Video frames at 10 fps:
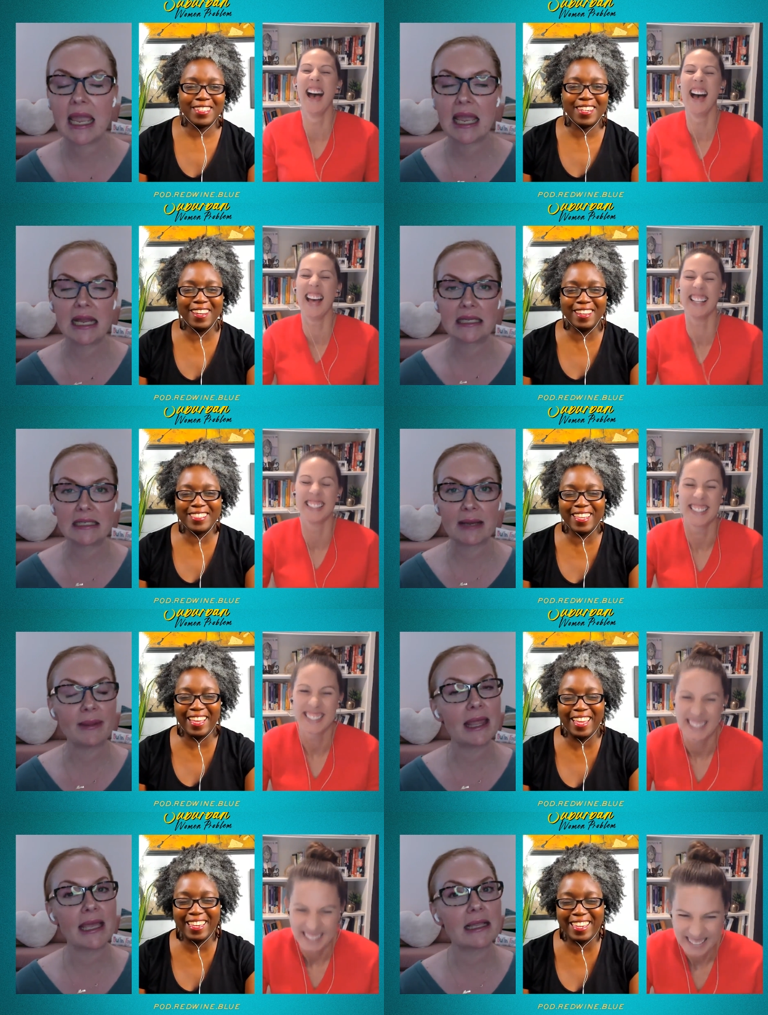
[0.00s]
Speaker 1: And
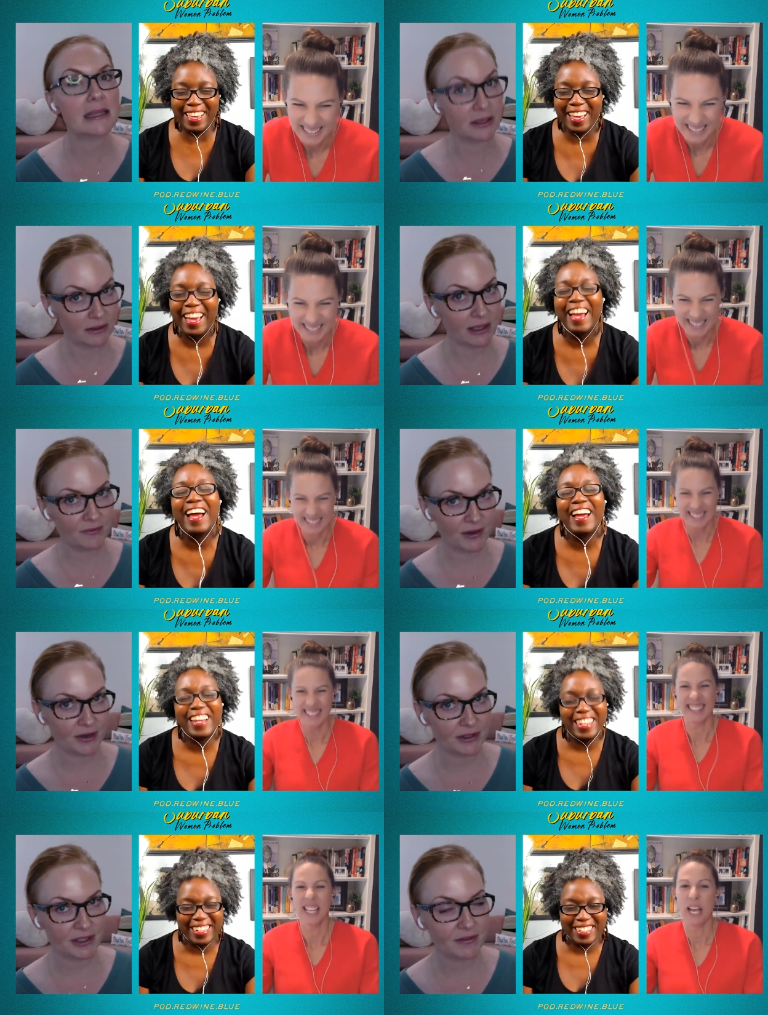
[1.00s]
I mean, like literally and
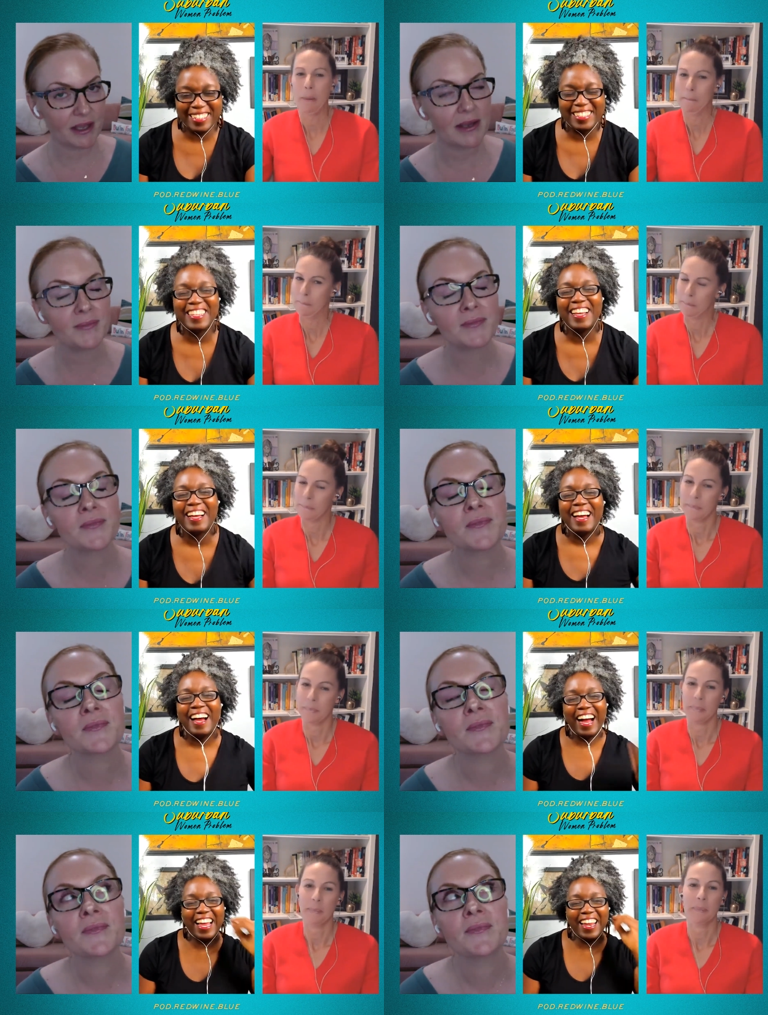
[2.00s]
figuratively.
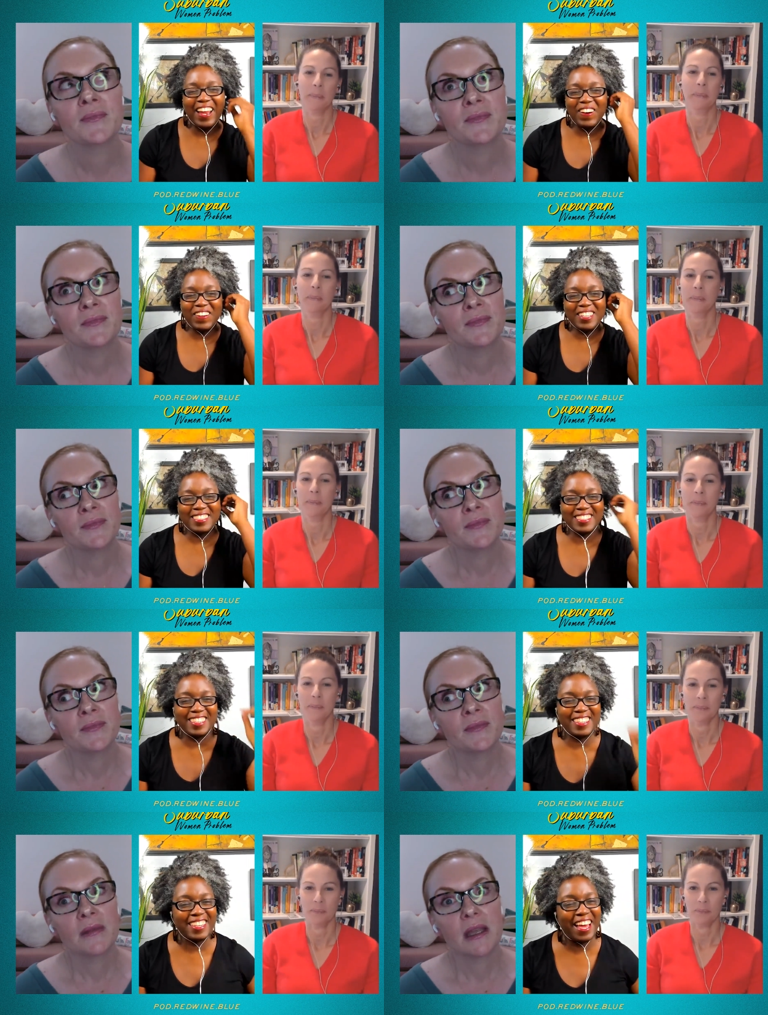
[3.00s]
Speaker 2: I know.
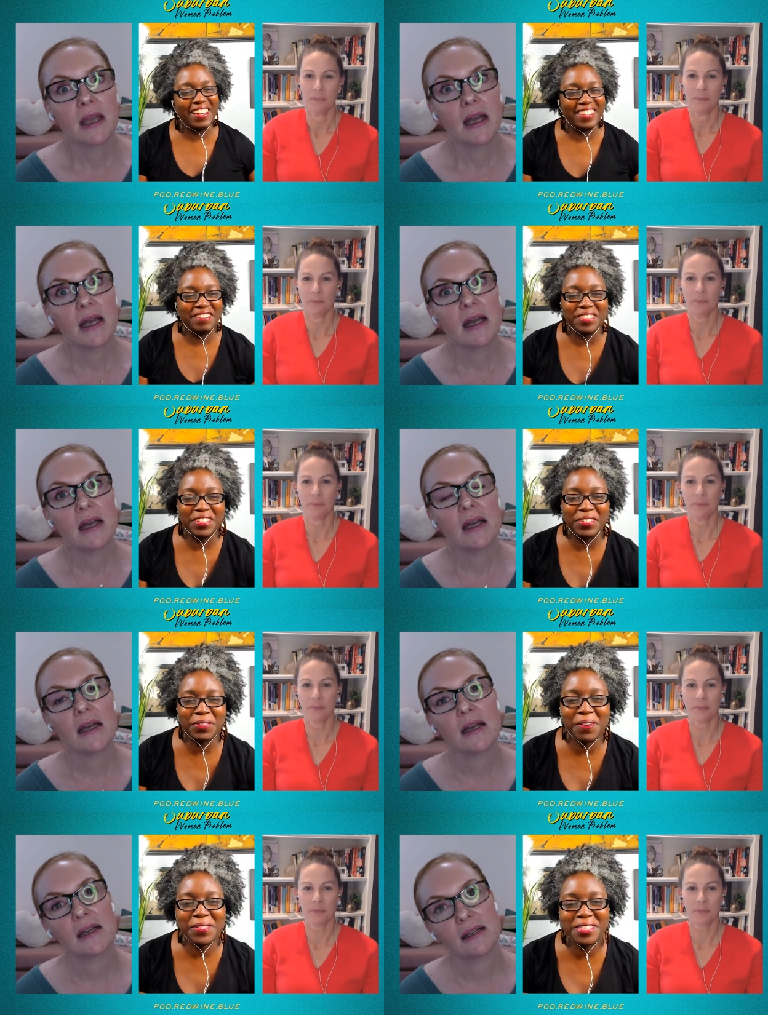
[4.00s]
It's, I'm a little
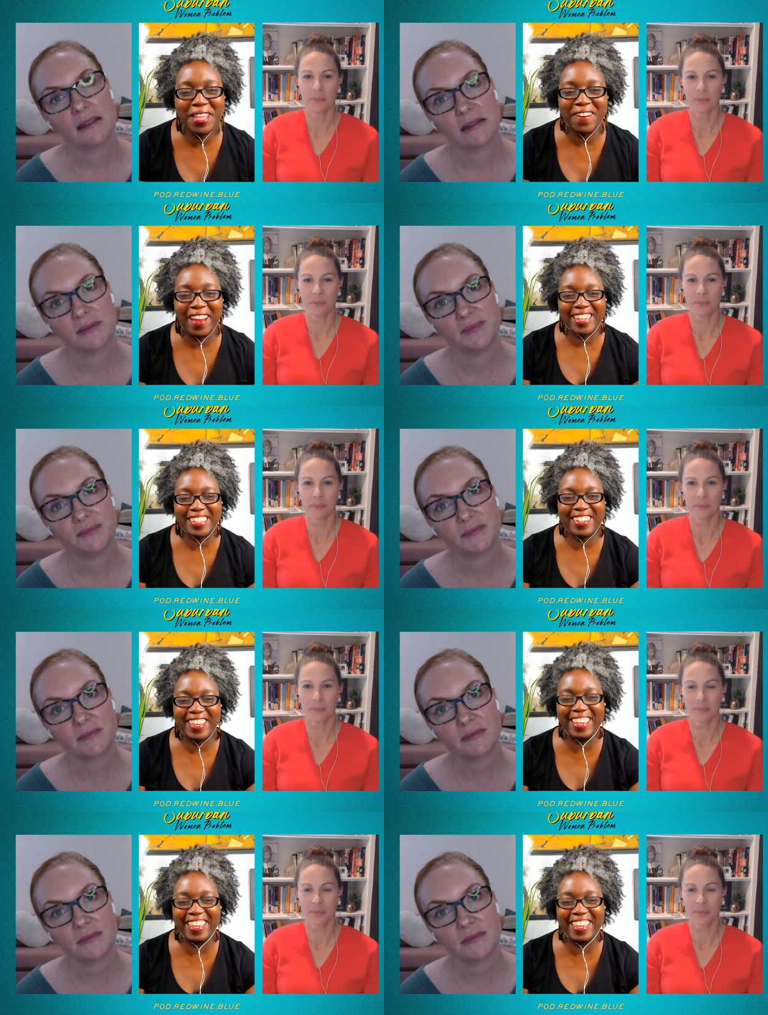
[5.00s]
uh, grossed out, actually.